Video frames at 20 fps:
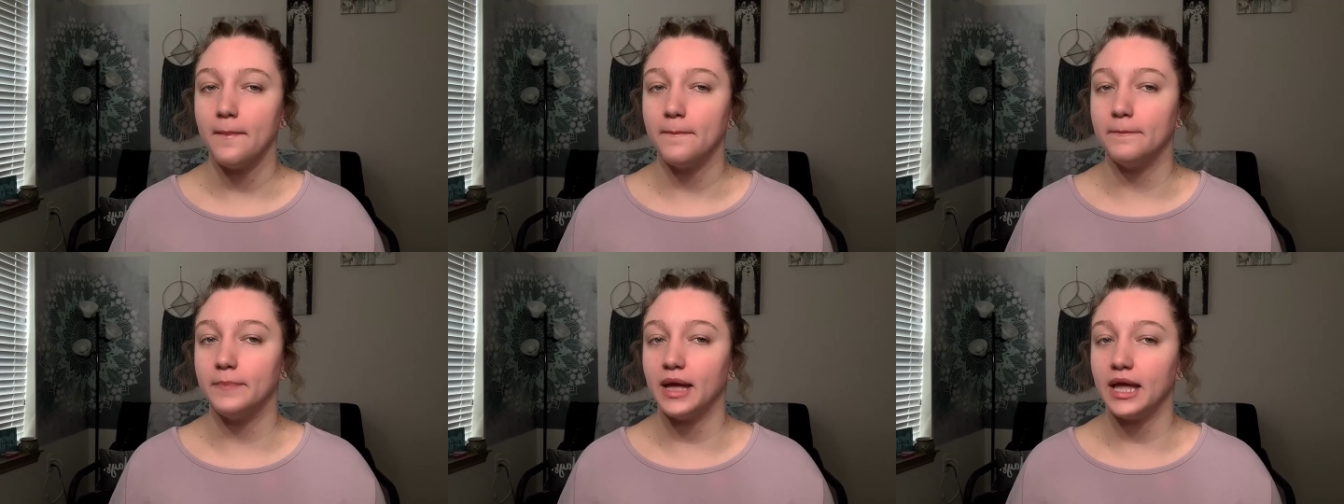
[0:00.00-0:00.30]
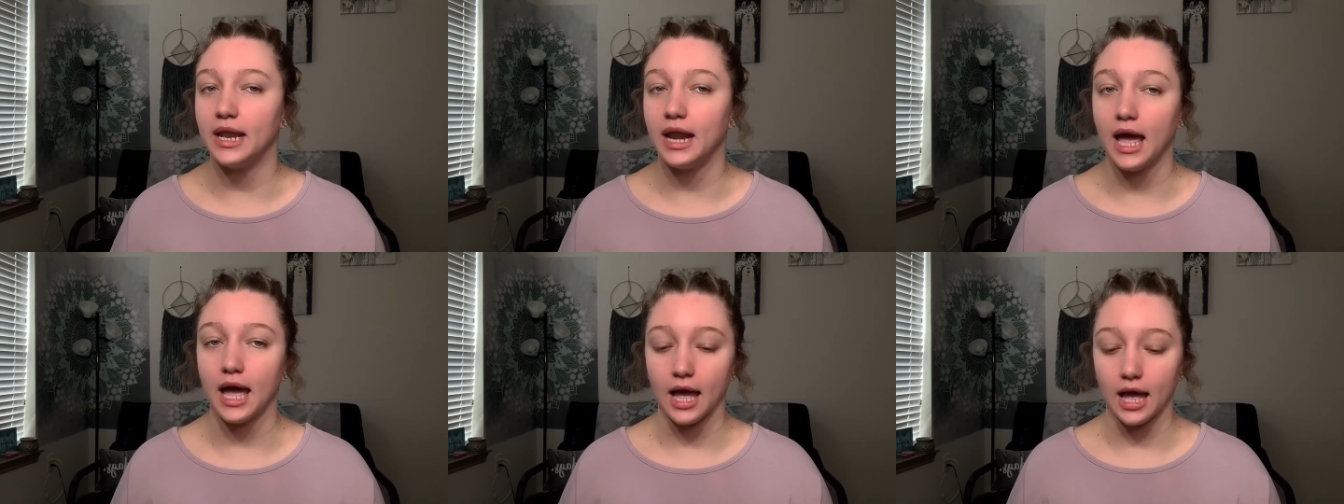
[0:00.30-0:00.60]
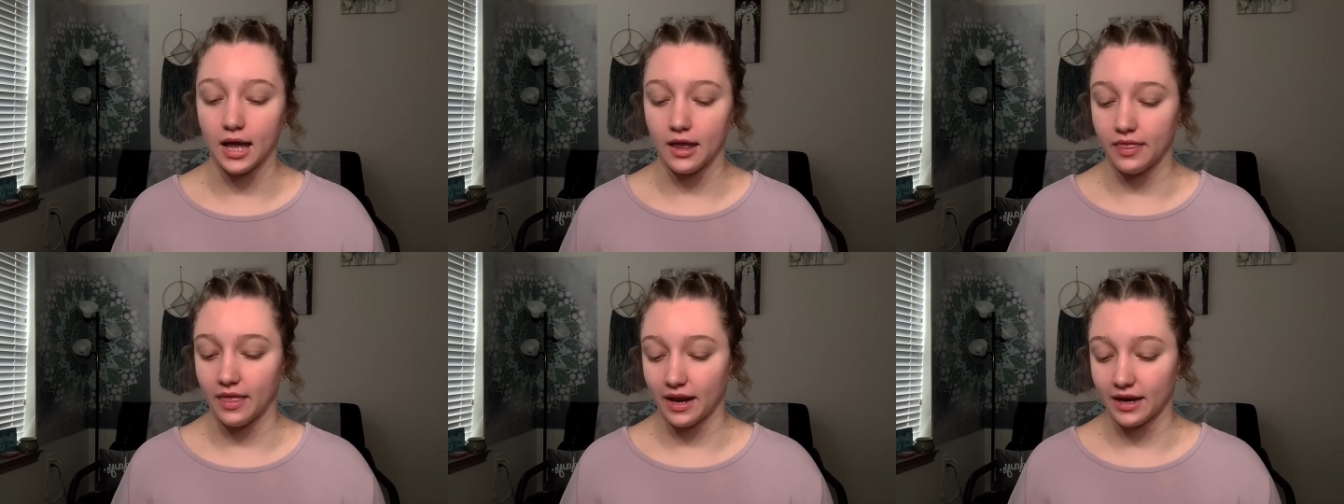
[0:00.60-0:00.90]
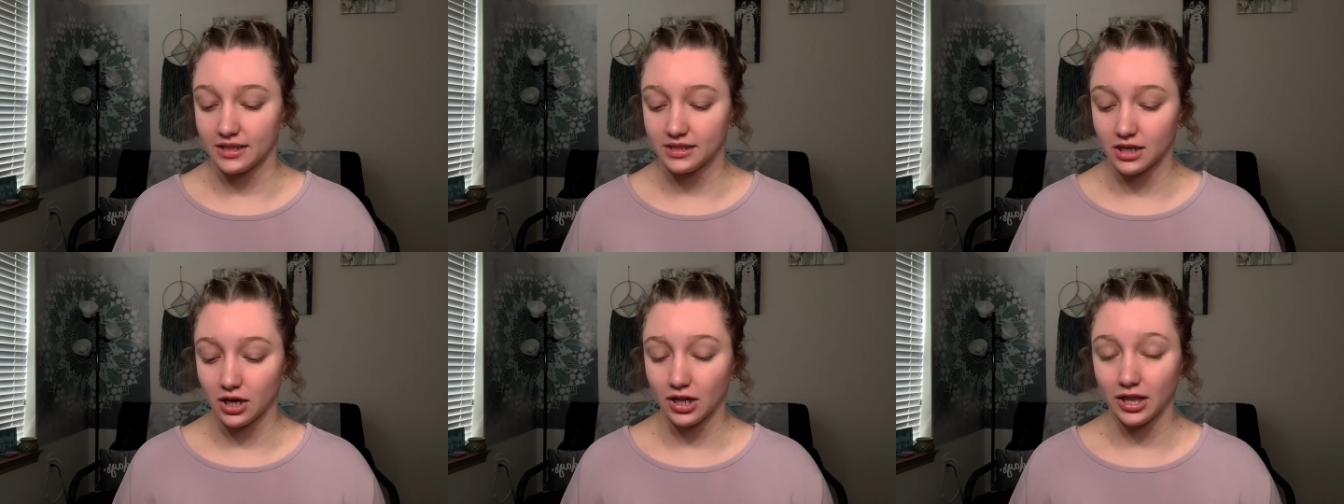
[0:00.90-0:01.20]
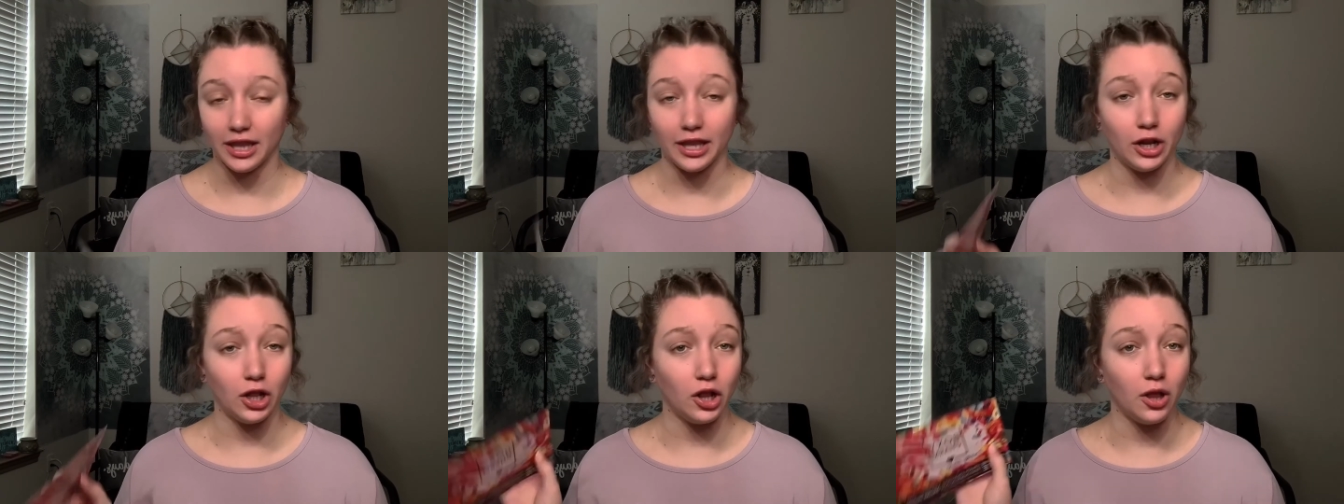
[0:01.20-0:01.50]
but that is our
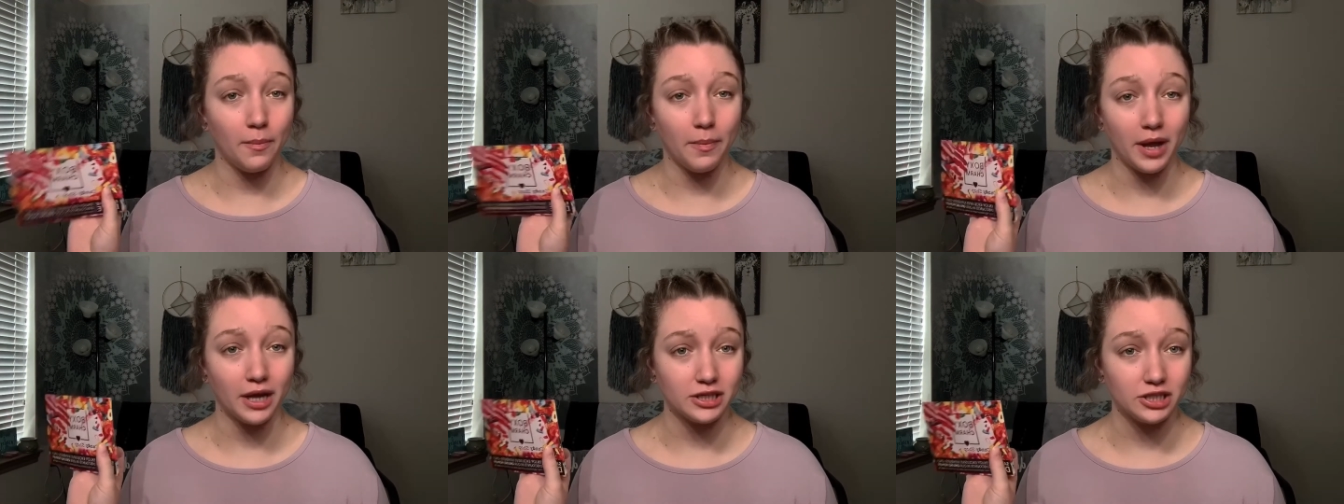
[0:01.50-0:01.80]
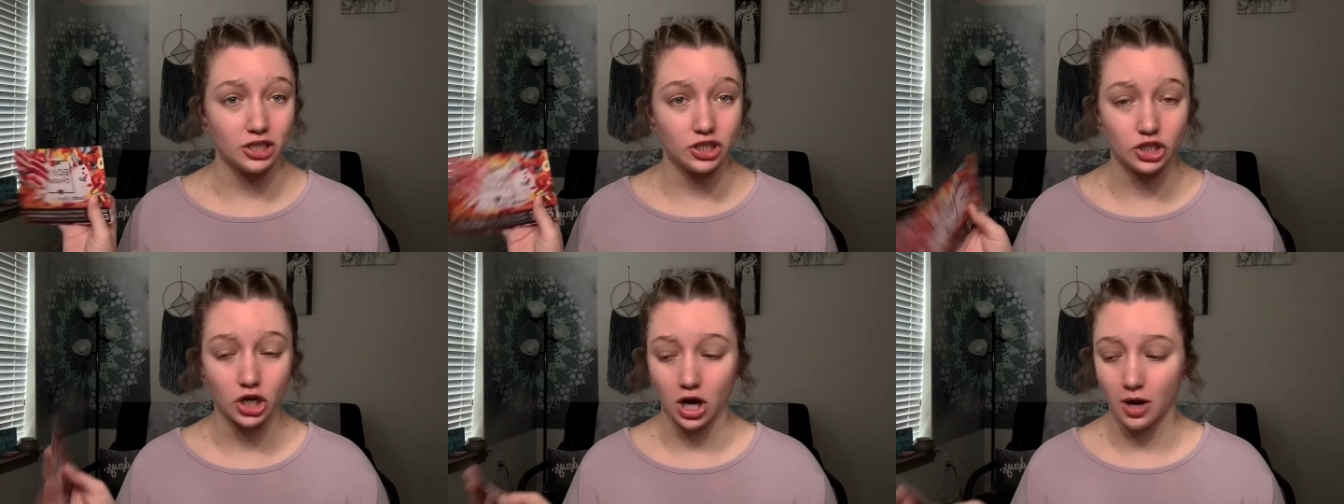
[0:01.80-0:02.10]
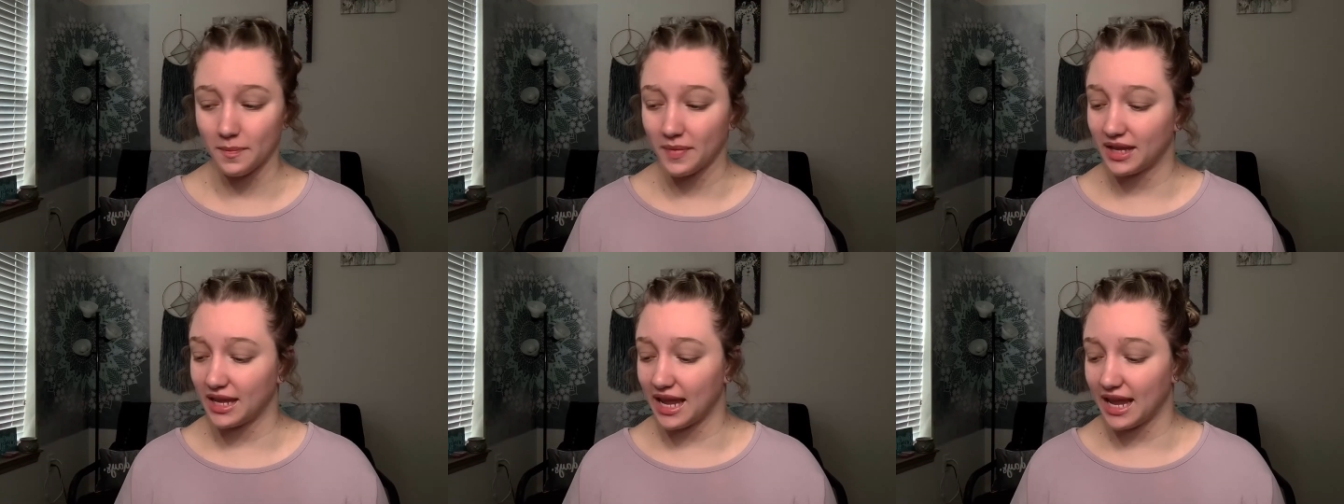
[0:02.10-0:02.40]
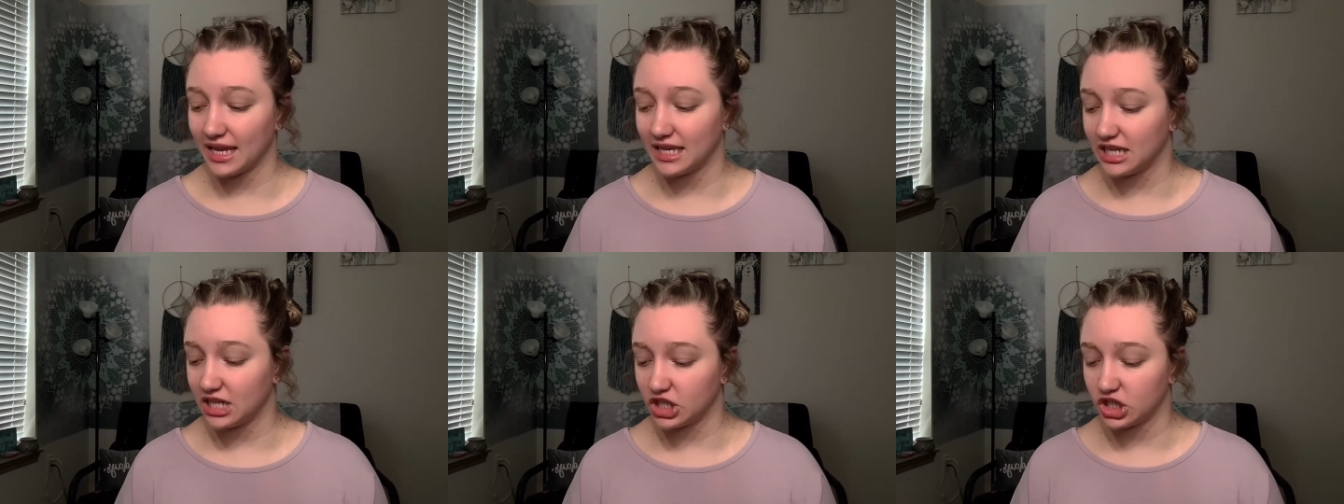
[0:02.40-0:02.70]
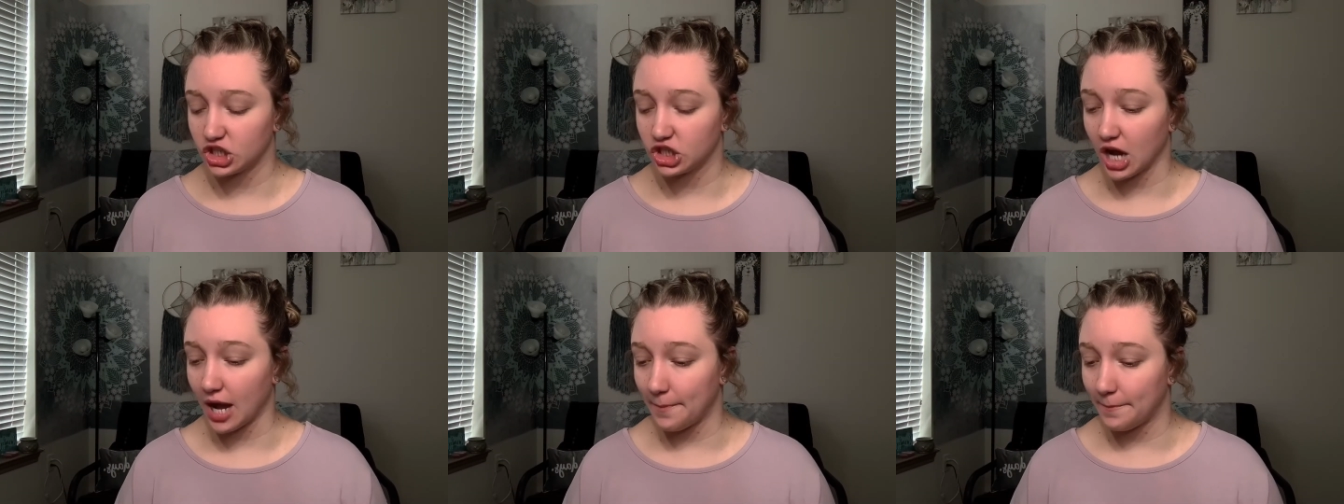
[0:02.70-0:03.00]
little Boxycharm candy
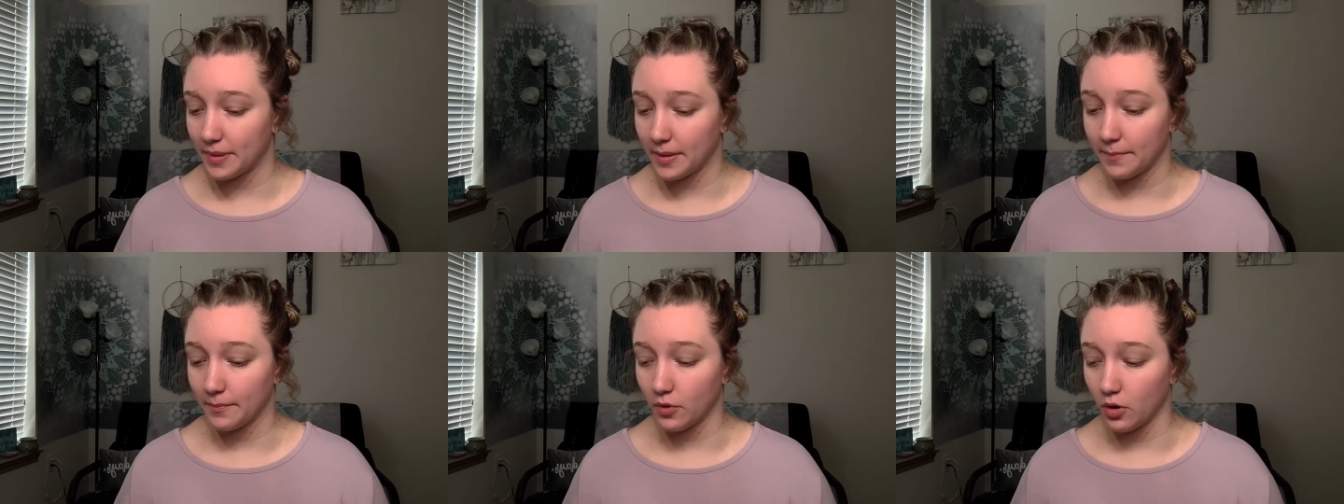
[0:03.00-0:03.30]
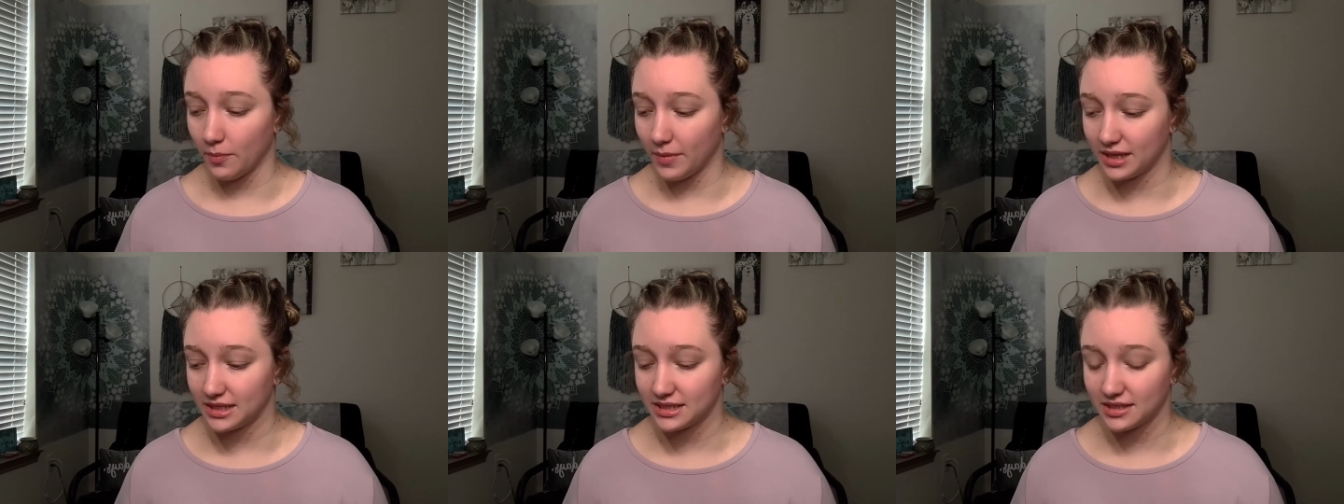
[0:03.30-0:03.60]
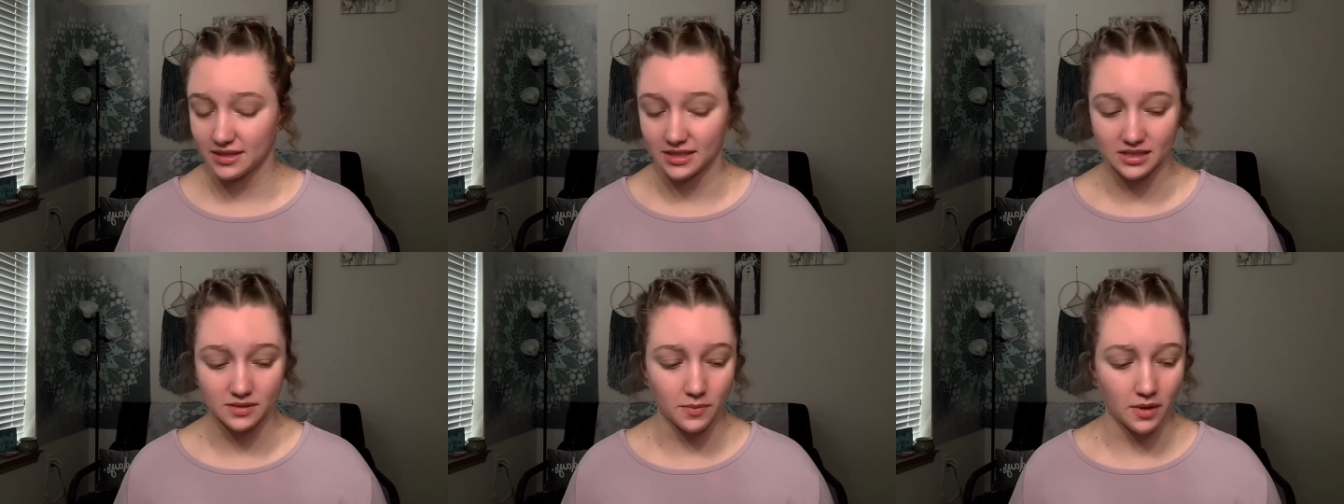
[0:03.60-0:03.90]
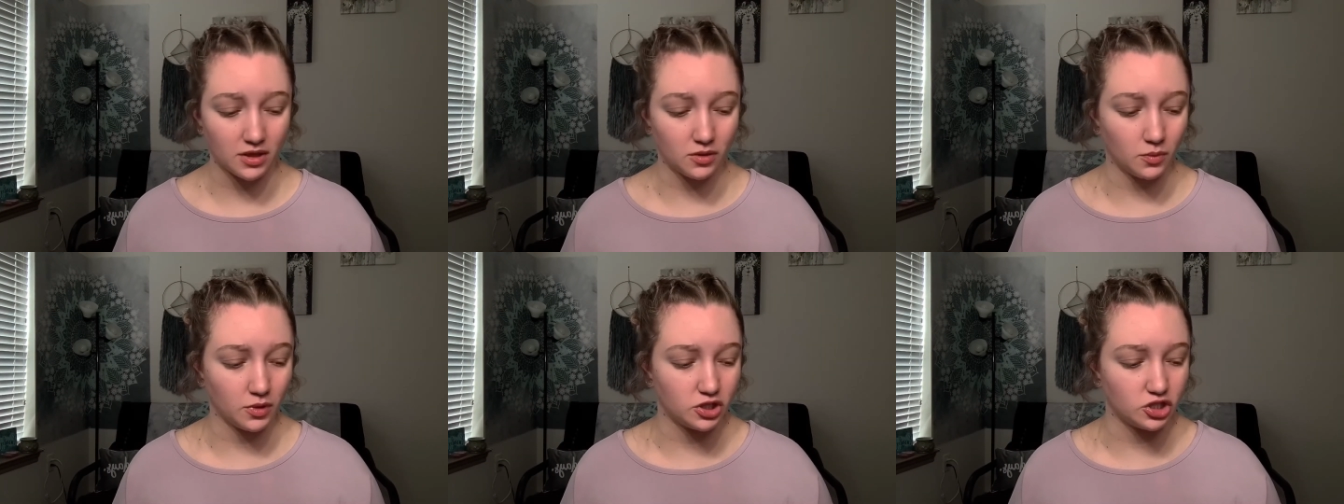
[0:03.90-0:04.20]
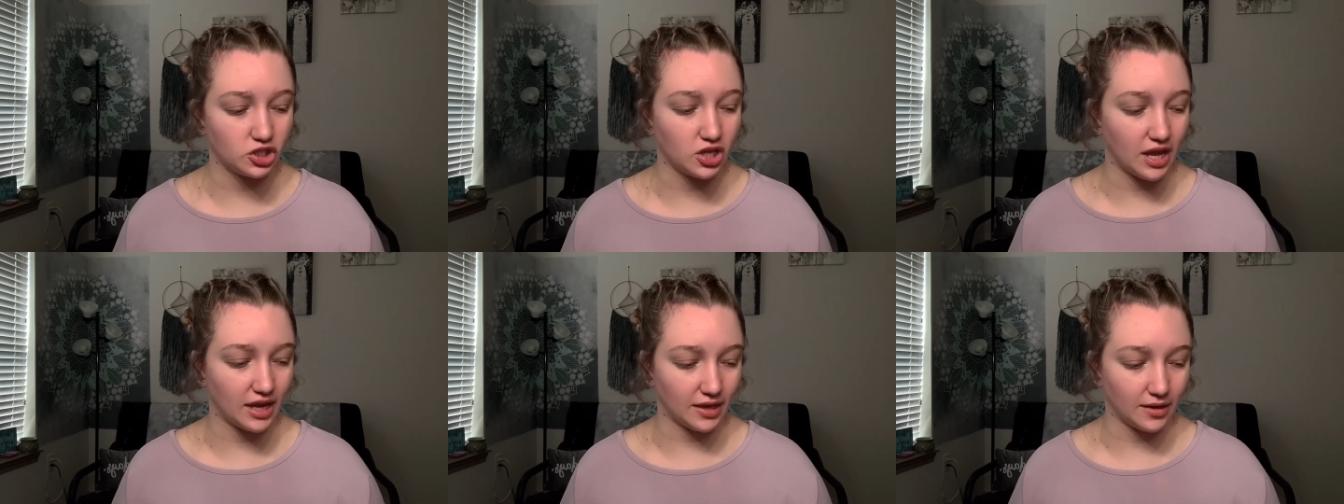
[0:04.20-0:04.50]
shop moment this month,
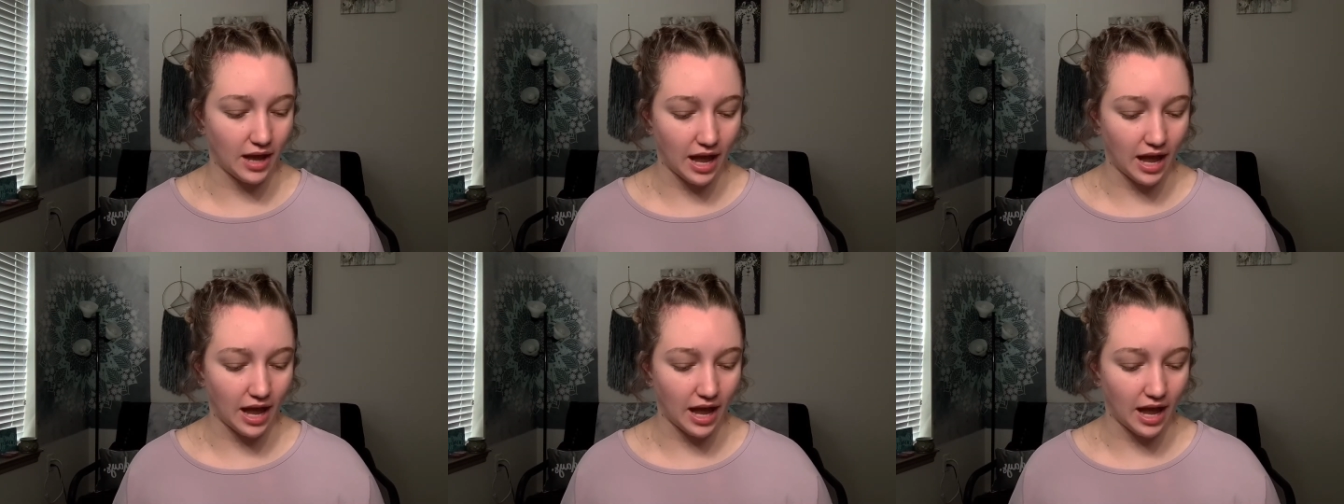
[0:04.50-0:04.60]
which, like,